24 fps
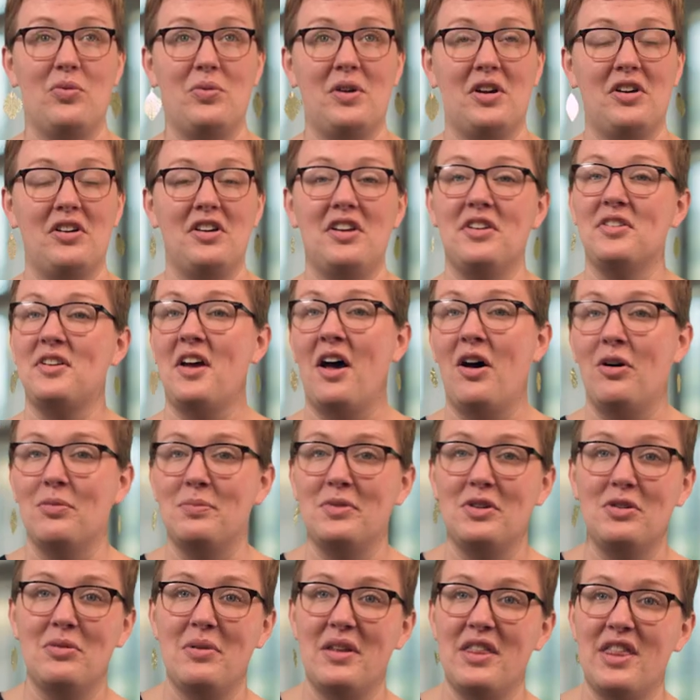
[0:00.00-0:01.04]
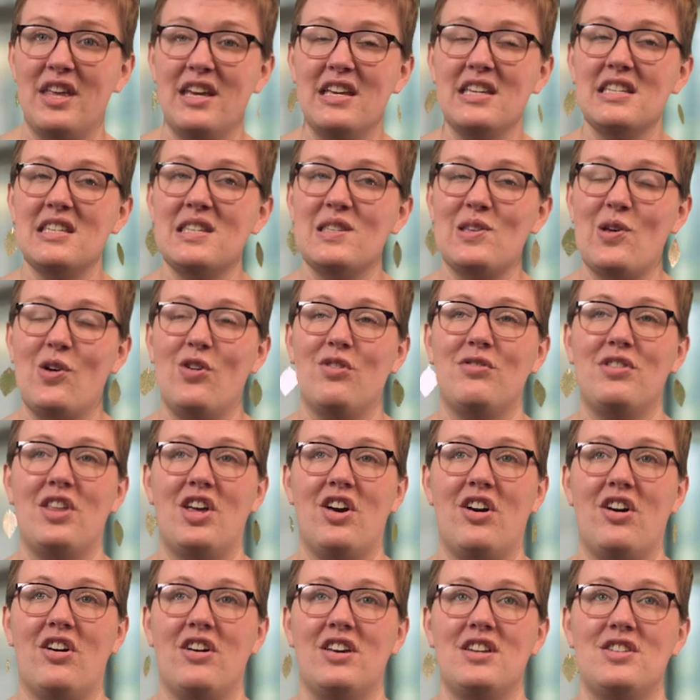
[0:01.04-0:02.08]
we're here to help you with it. So if there
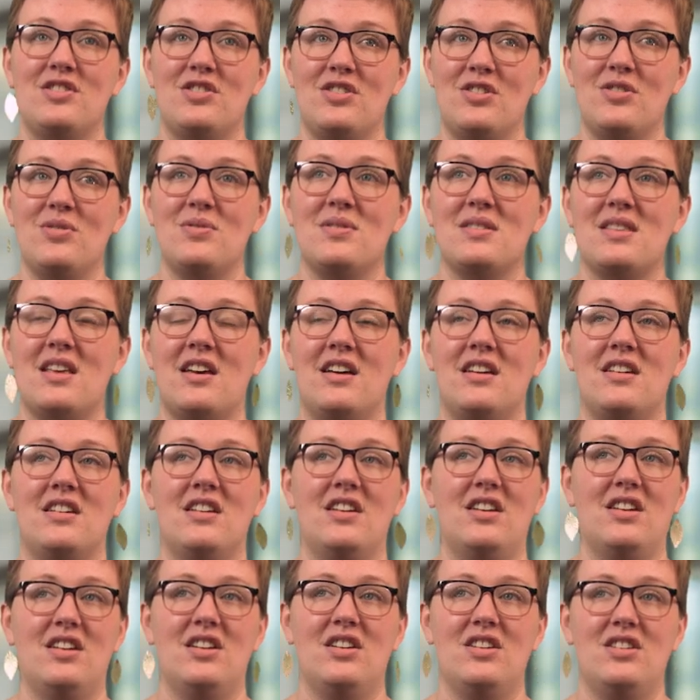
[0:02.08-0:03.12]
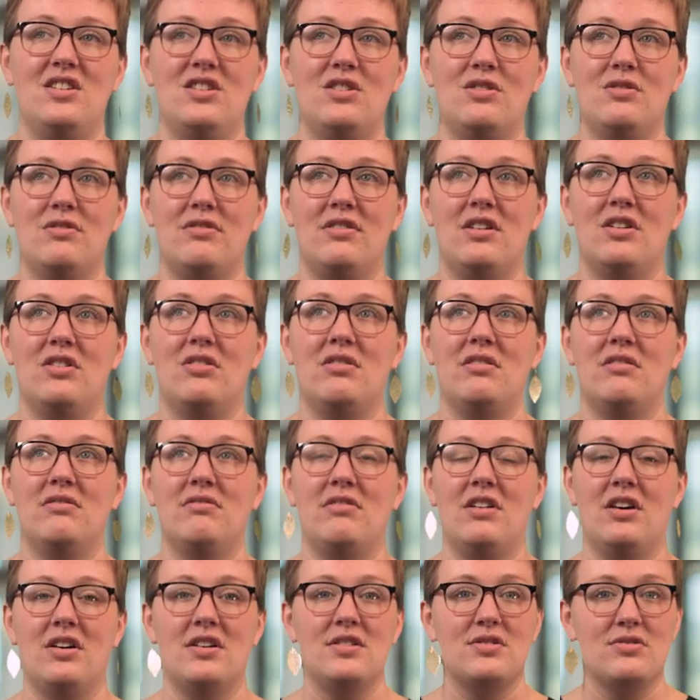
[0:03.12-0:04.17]
are issues that you feel
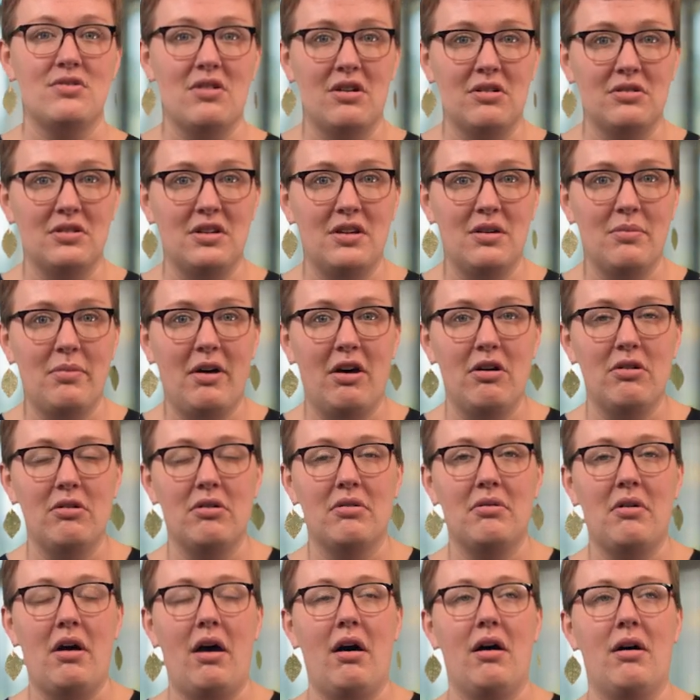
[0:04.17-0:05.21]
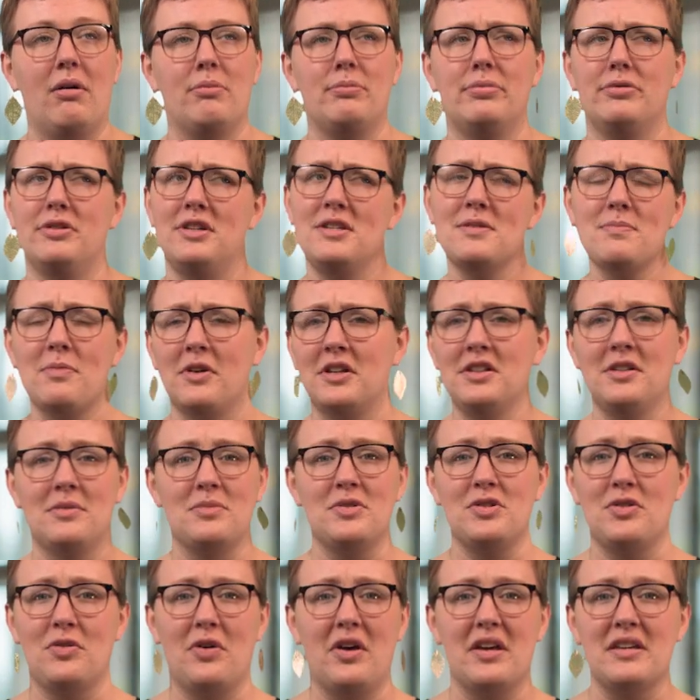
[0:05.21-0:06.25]
very strongly about, uh, please bring them to